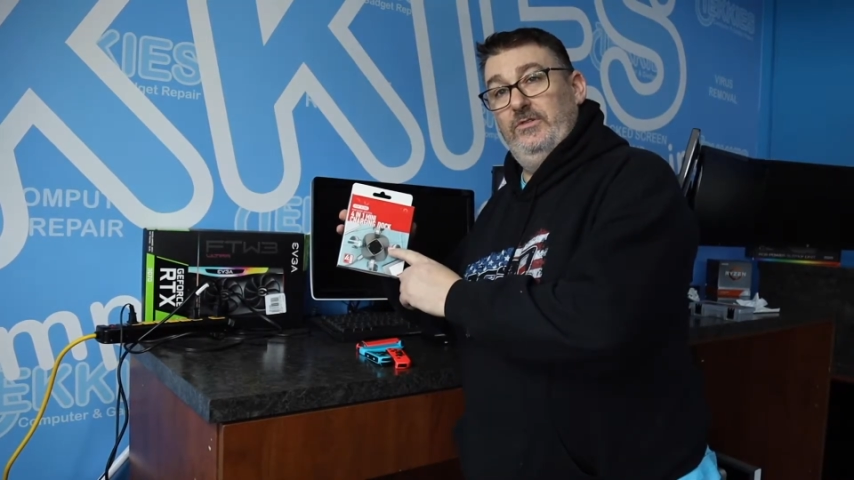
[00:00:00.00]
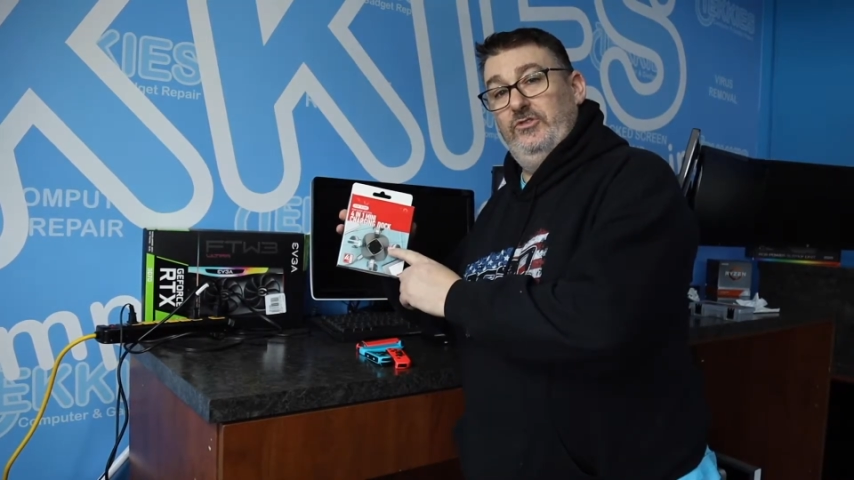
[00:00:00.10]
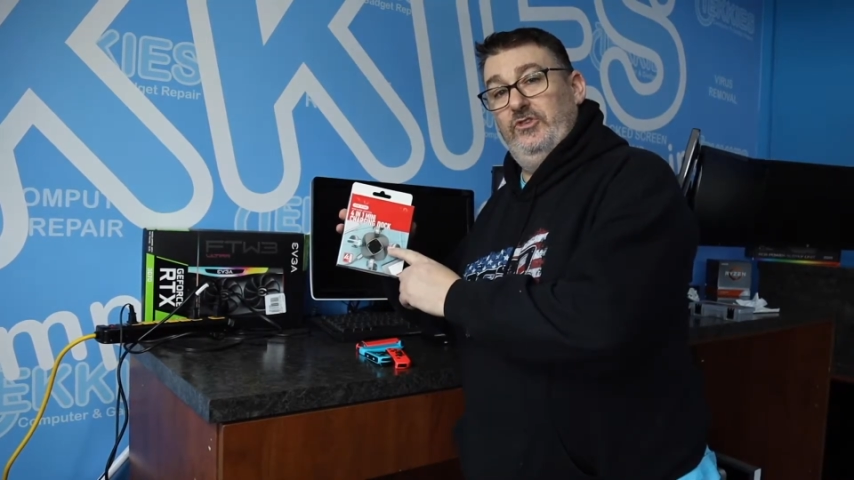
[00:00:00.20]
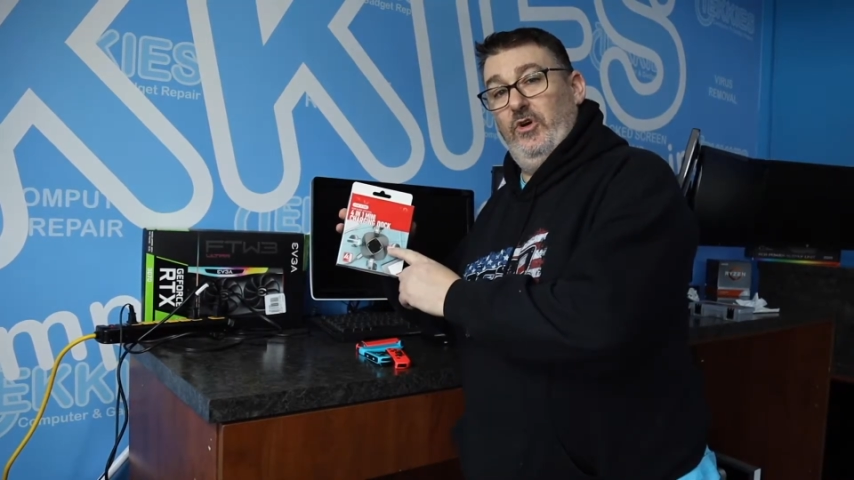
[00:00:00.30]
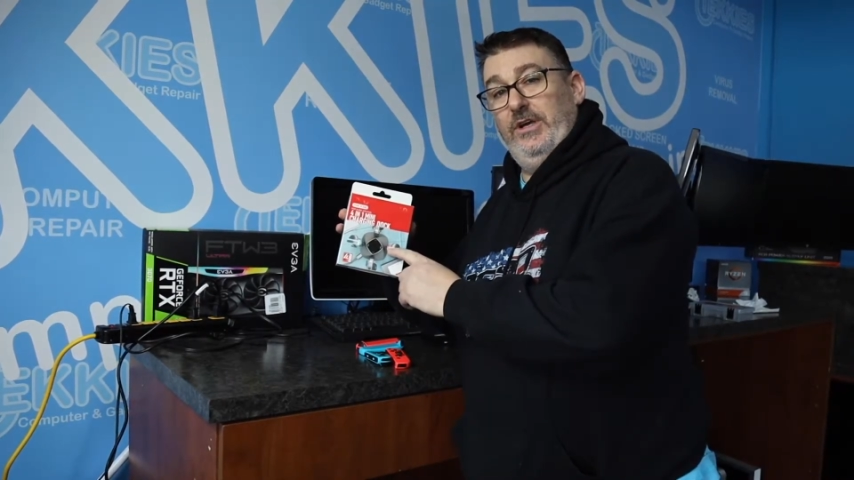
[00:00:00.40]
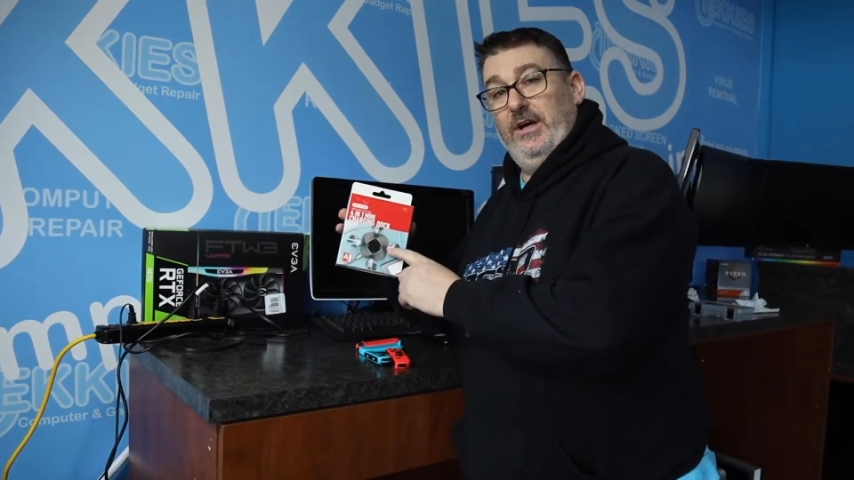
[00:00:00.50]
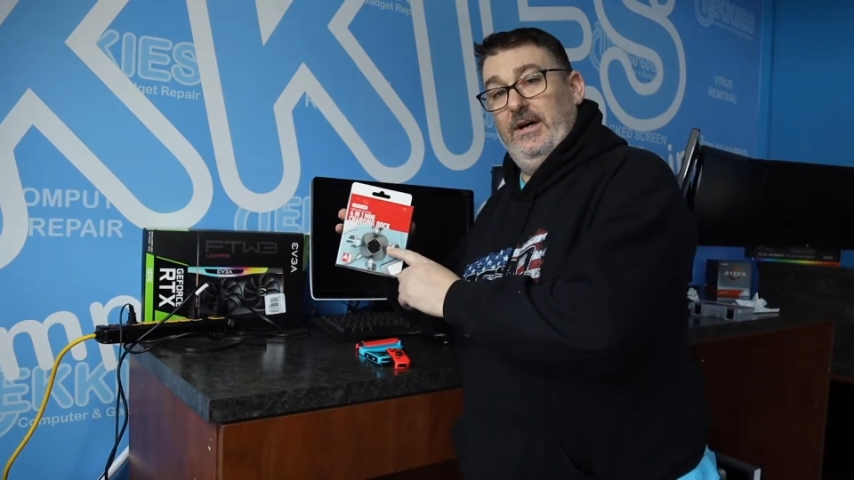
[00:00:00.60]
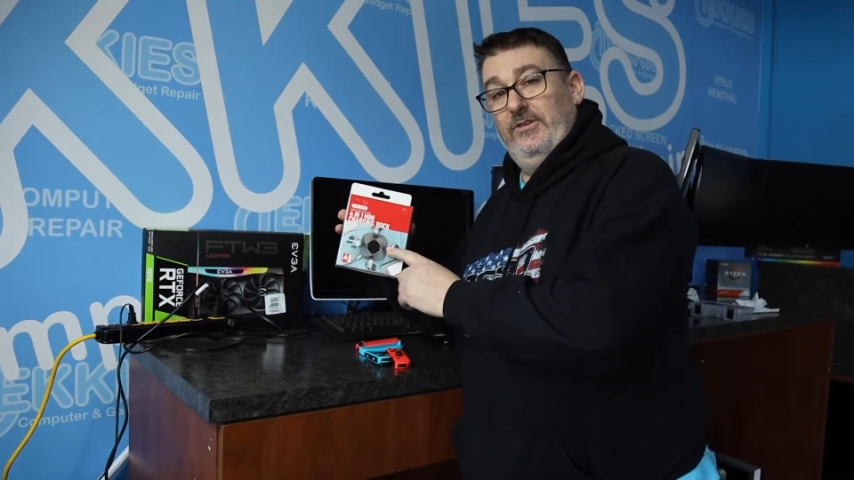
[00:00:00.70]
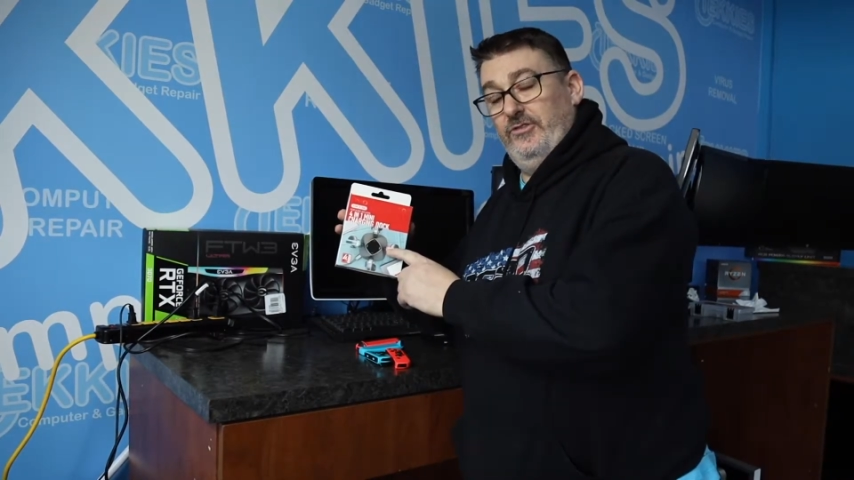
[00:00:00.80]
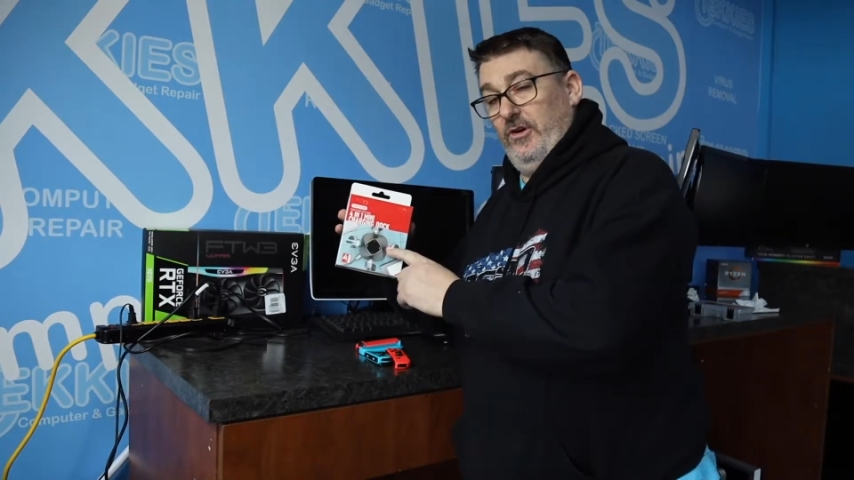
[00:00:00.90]

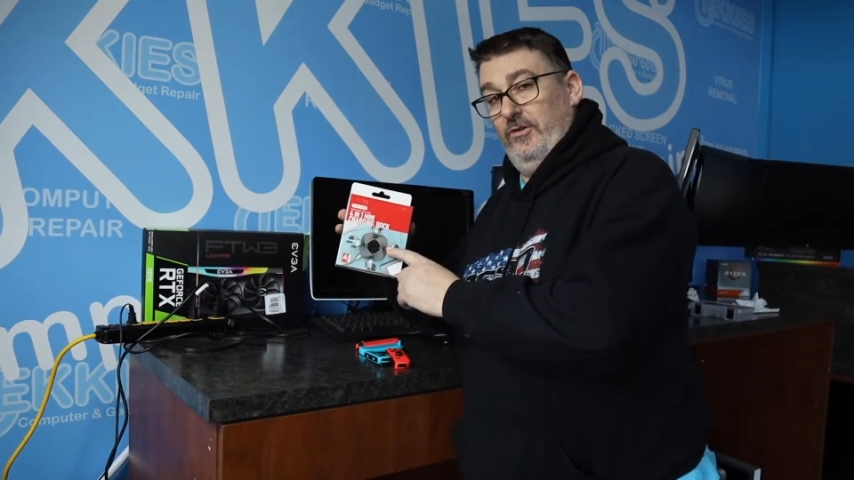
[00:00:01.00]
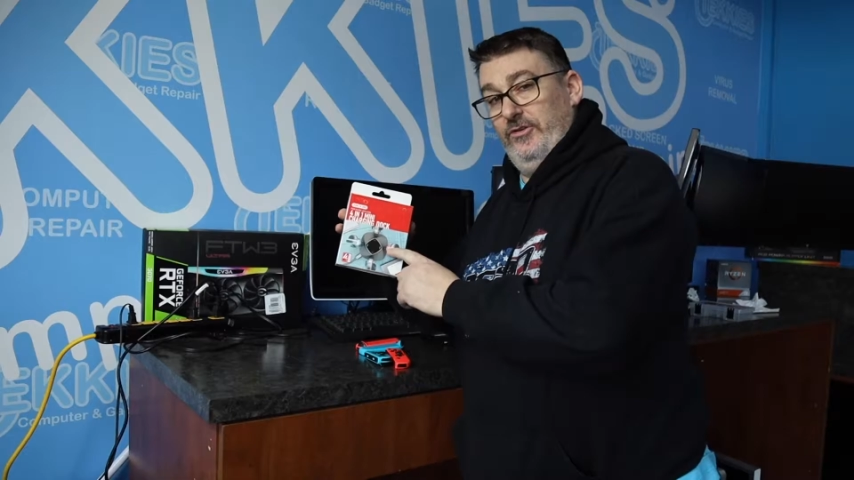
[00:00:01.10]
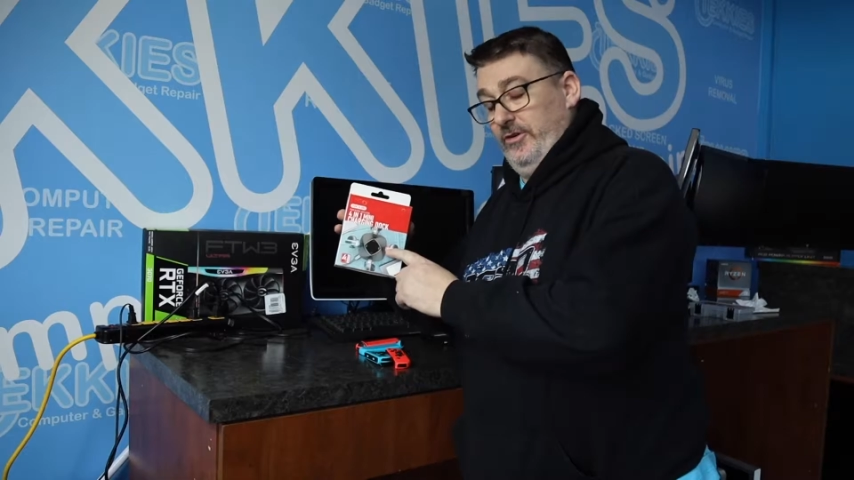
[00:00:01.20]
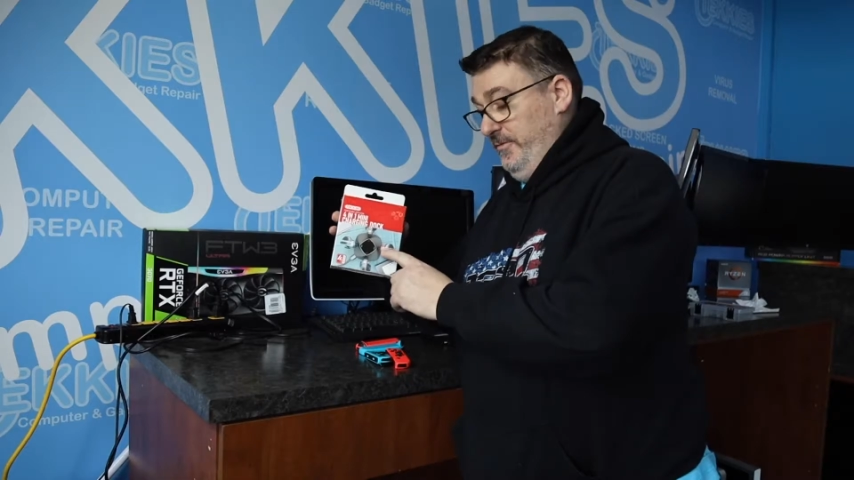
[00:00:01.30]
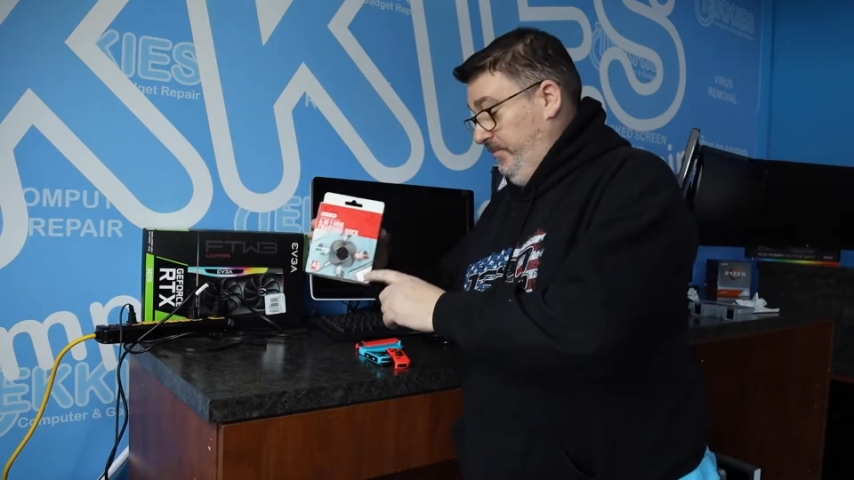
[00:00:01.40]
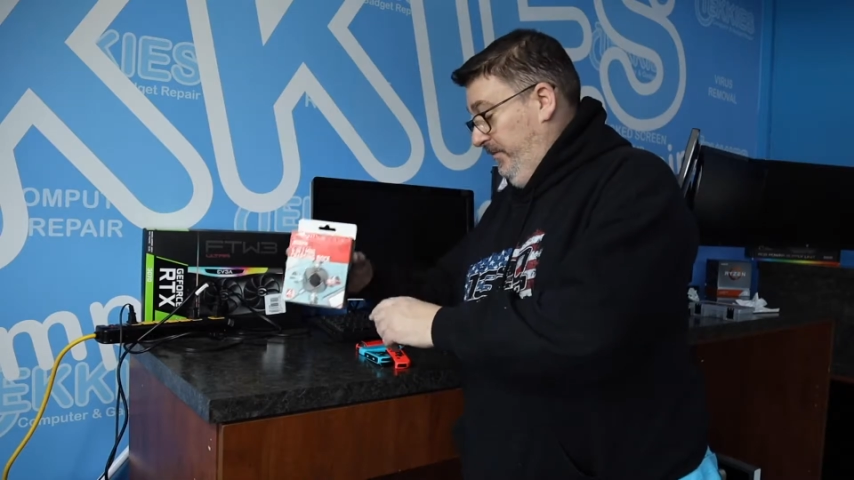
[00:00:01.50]
Joy-Con charger.